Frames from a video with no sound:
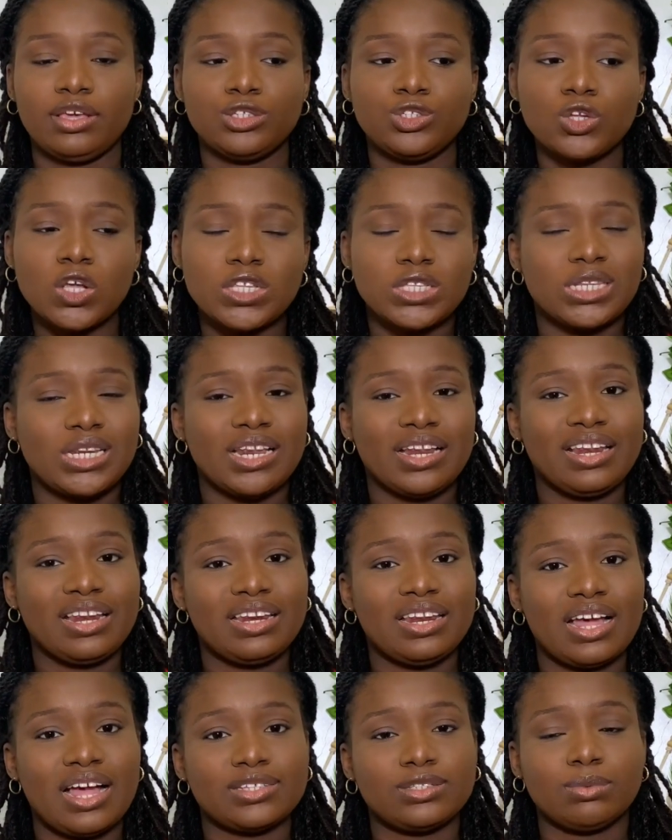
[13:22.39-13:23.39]
It's just lately
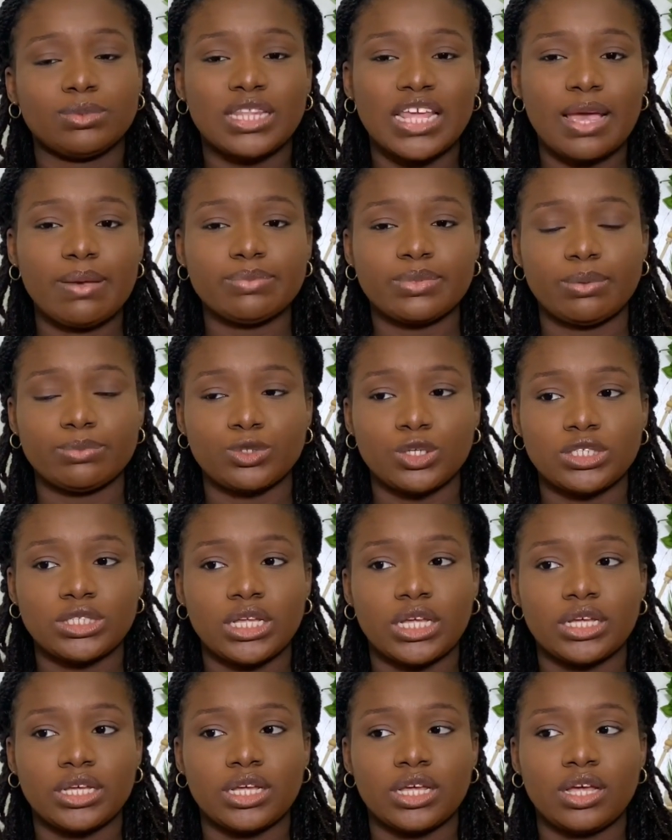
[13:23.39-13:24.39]
that sometimes I'm just
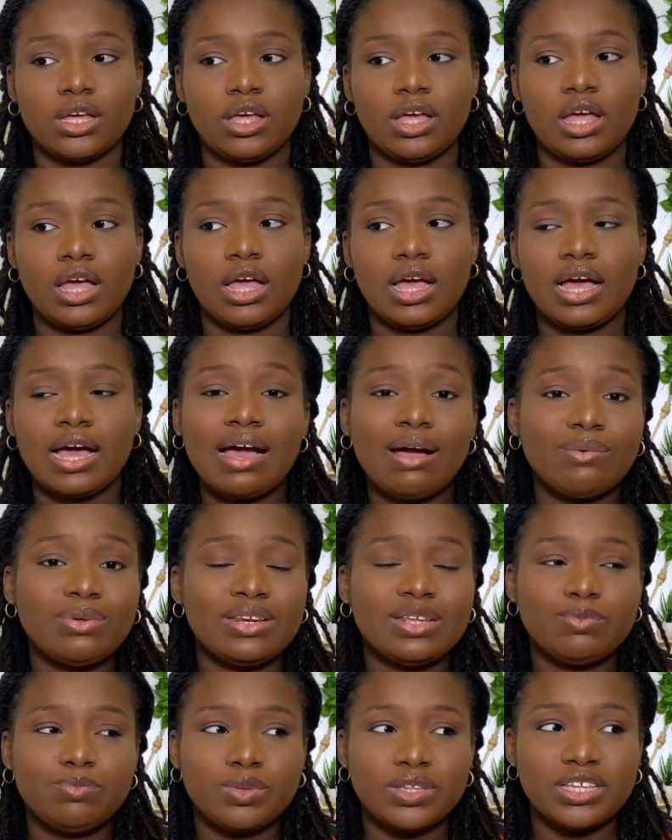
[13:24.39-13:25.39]
like, how will
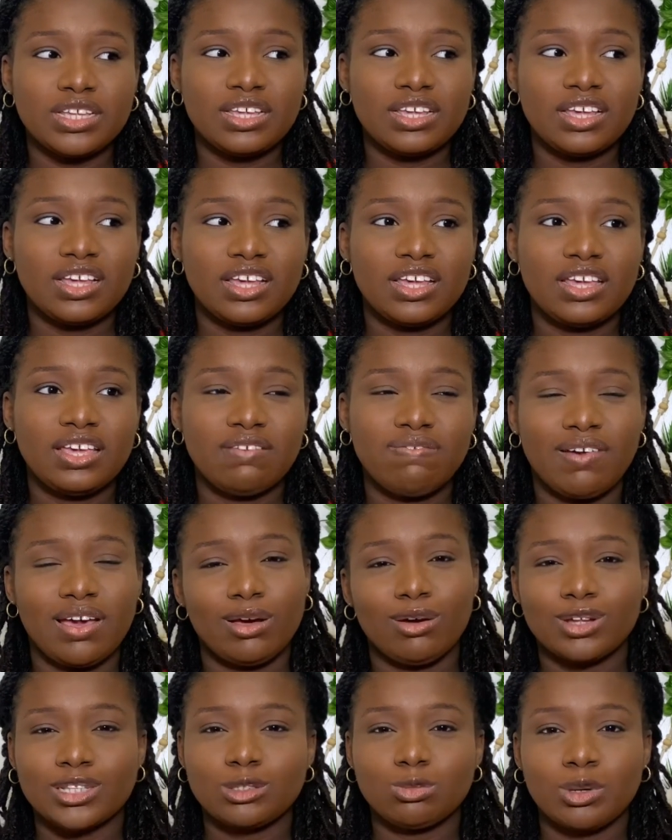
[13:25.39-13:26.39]
it be if I
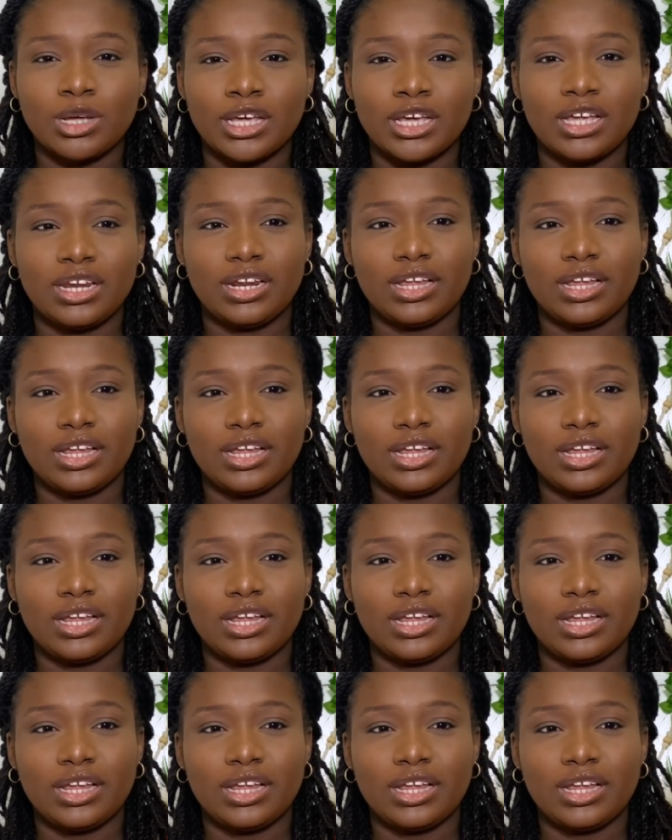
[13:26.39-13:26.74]
cut my hair?